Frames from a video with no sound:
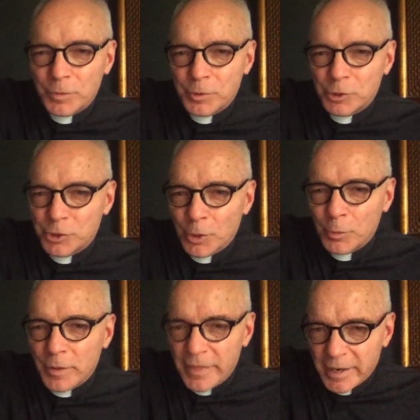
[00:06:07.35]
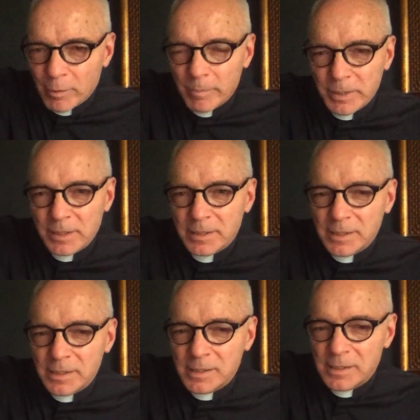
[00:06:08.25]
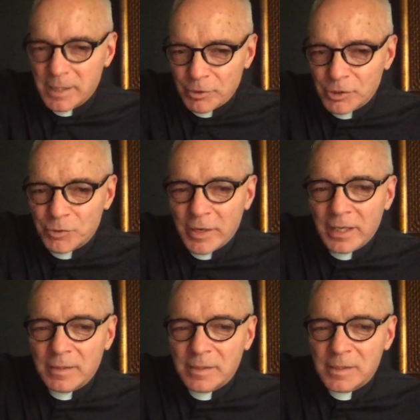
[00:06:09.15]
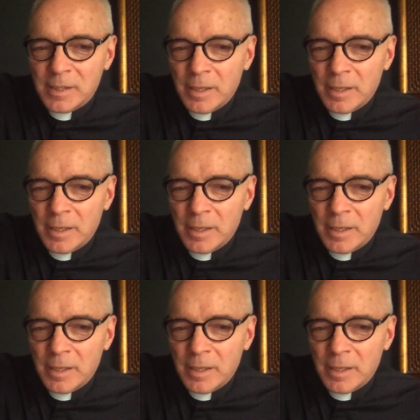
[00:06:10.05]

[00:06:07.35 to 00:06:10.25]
to show their abilities, their strengths.